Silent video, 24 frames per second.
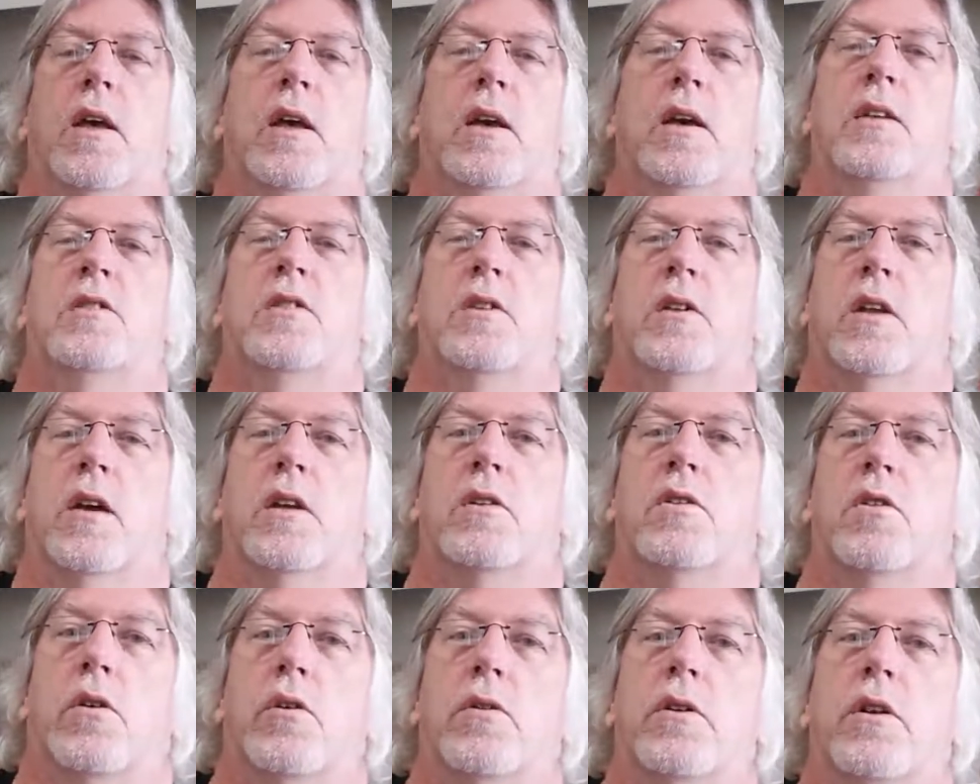It's an
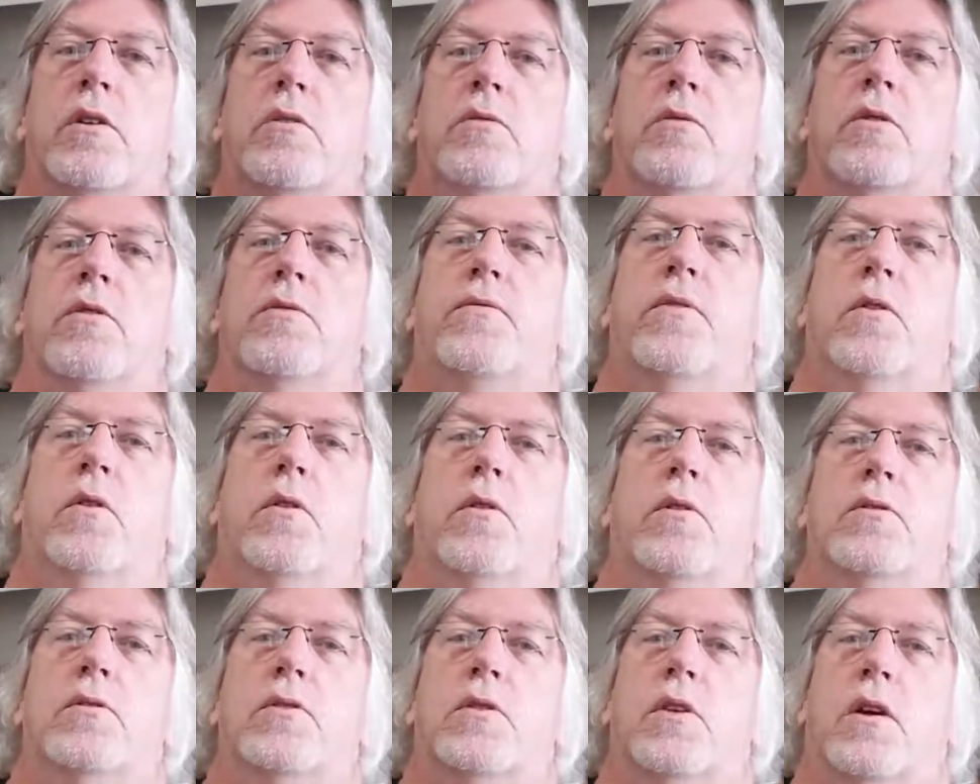iconic riff
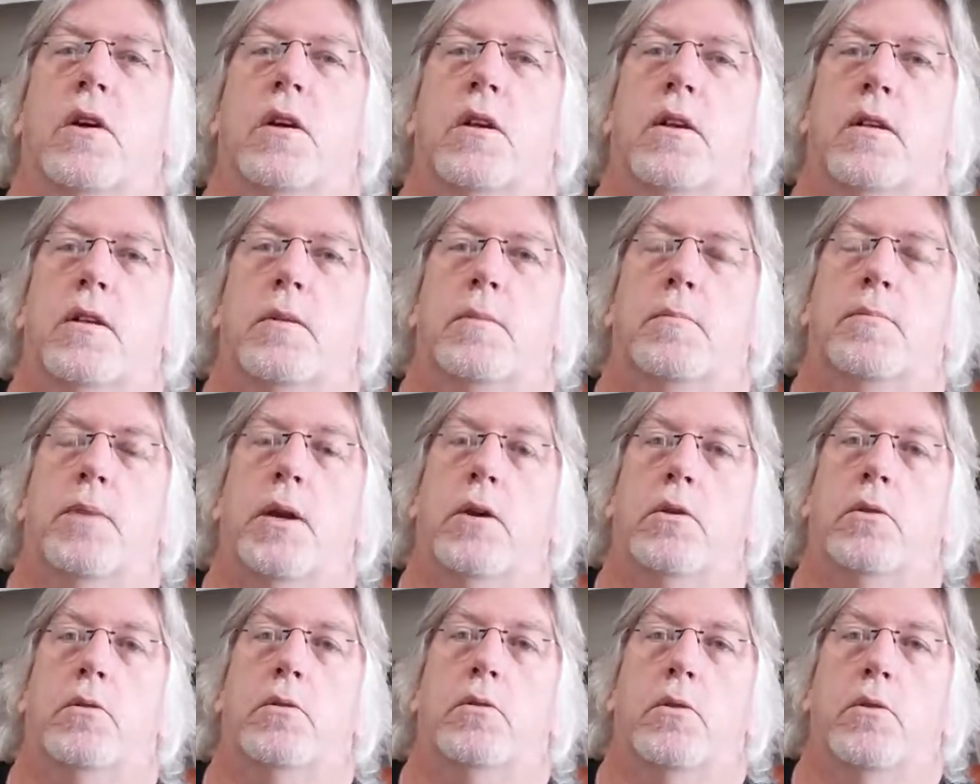alongside
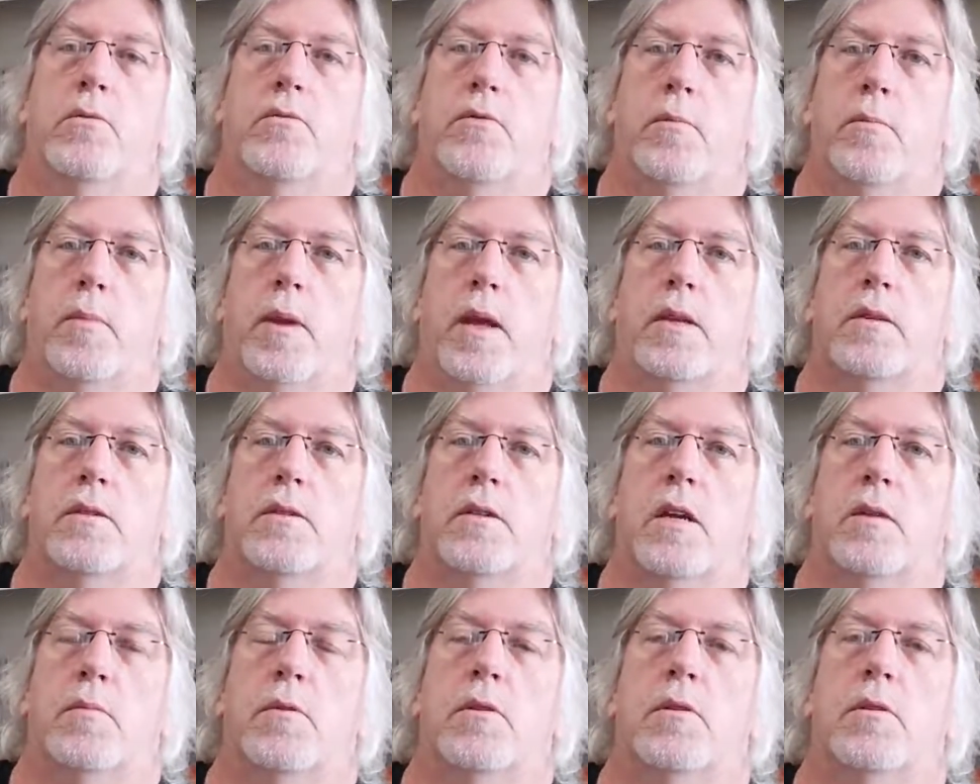Paranoid from Black
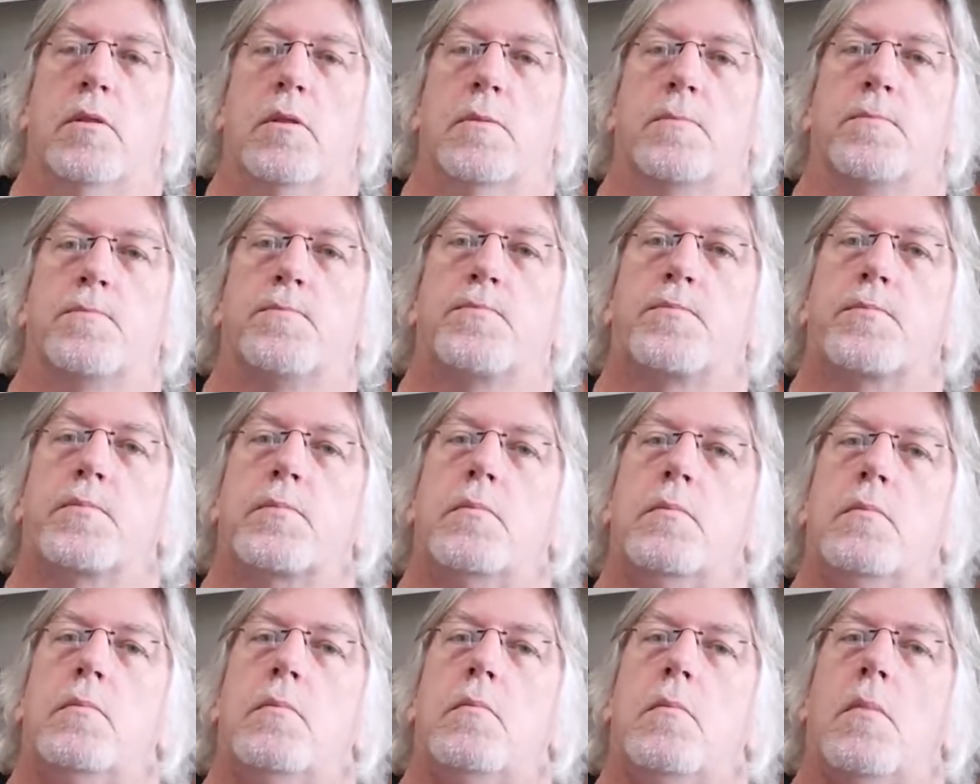Sabbath
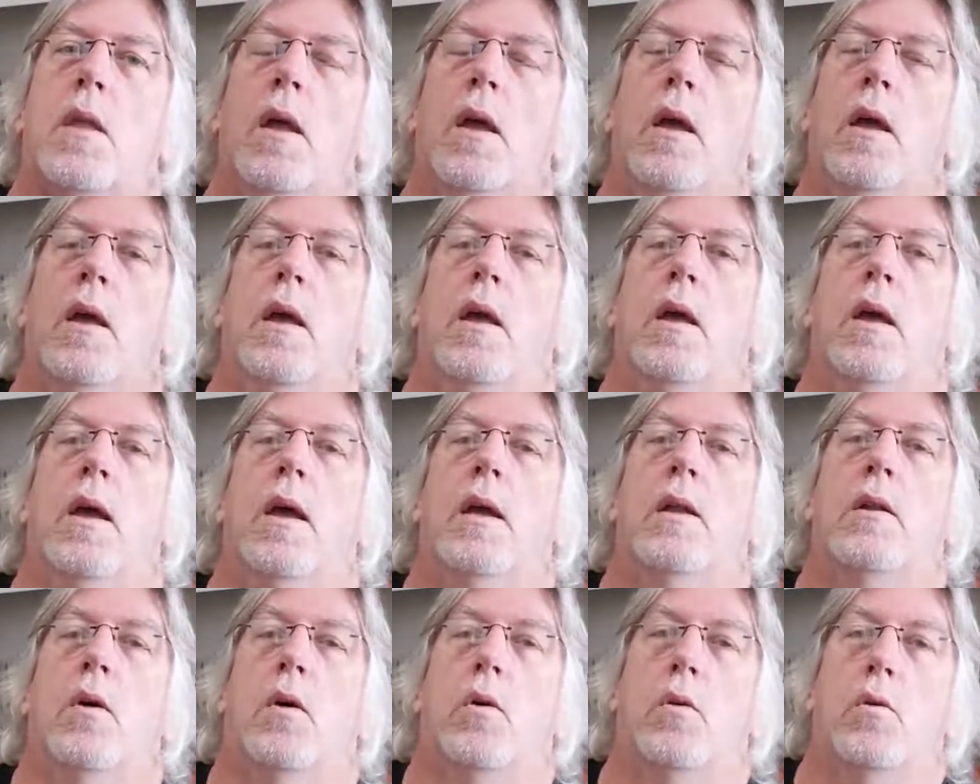
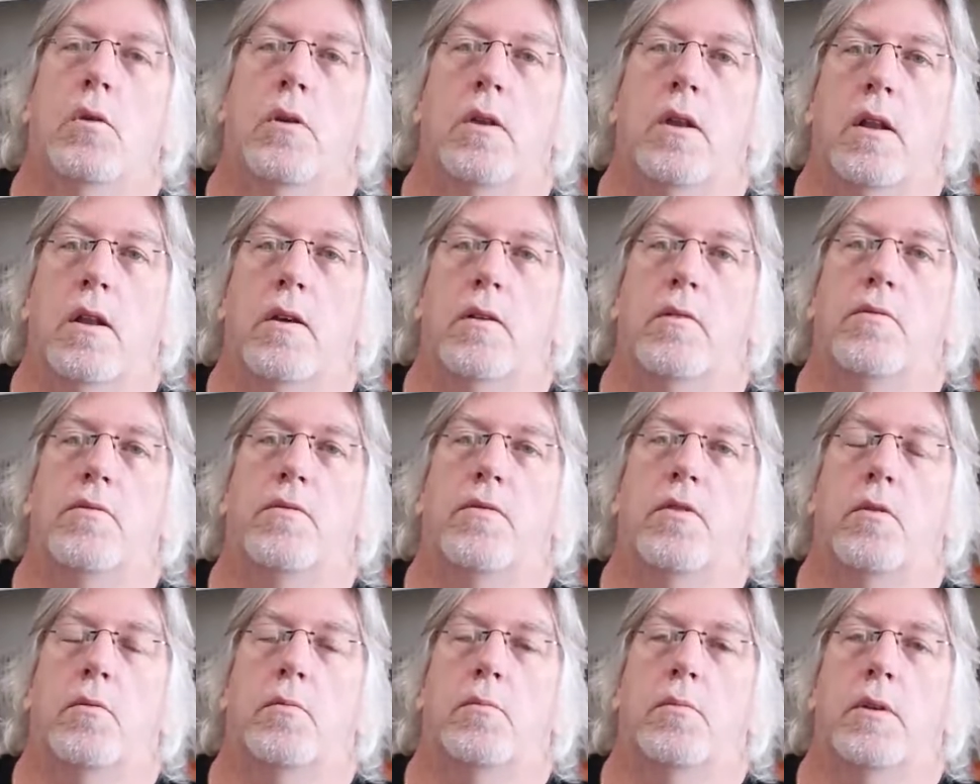and Whole Lotta Love
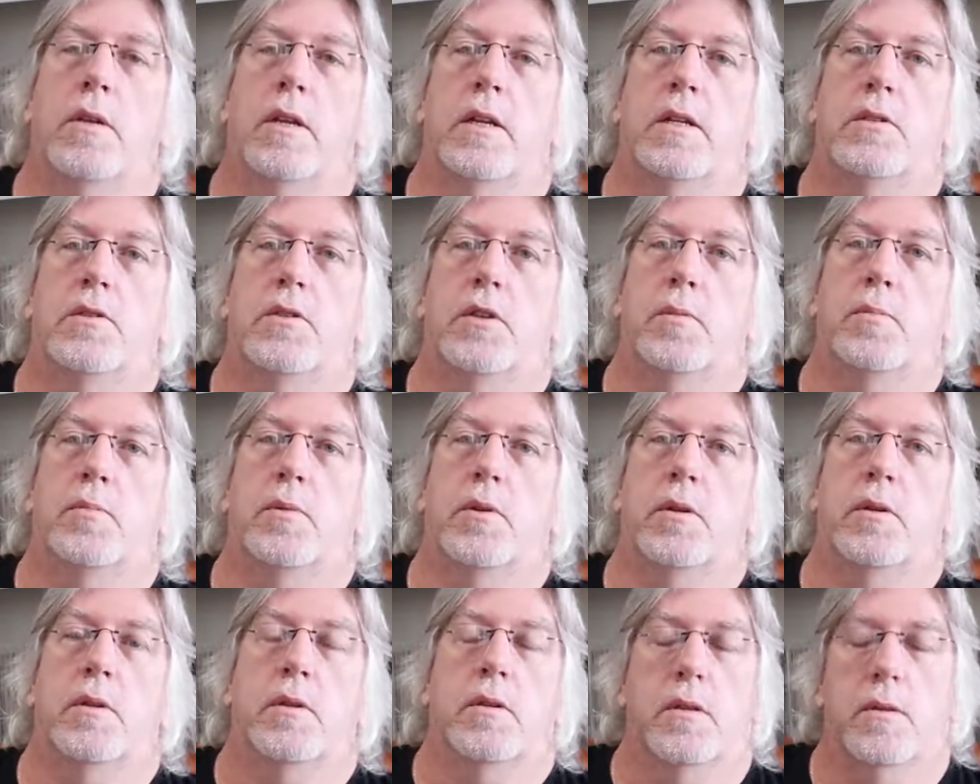from Led
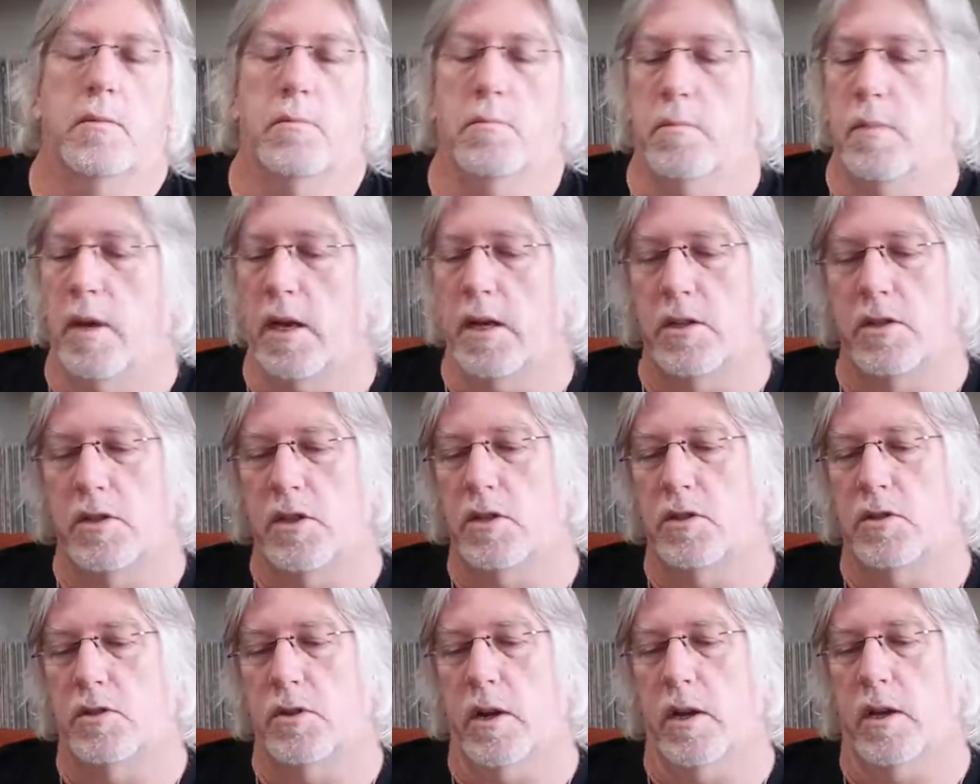Zeppelin.
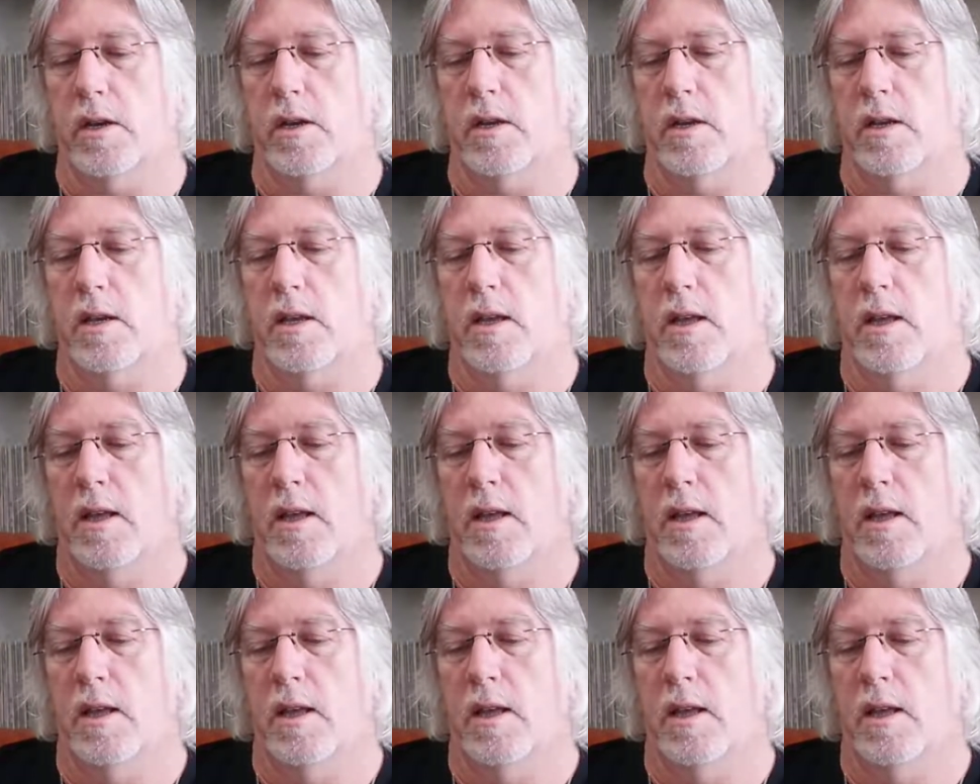Amazing track.